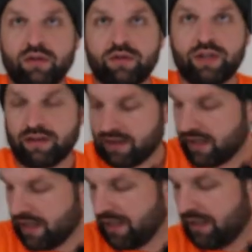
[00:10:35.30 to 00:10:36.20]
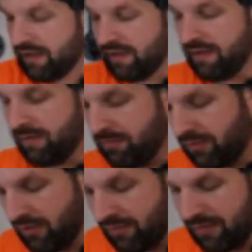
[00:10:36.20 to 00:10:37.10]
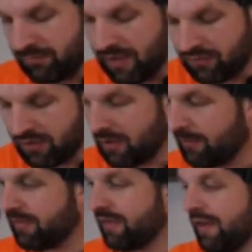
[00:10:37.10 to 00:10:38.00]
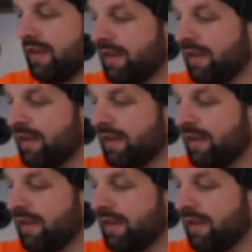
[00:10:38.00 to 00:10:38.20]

shake that egg, put it over in the breadcrumbs,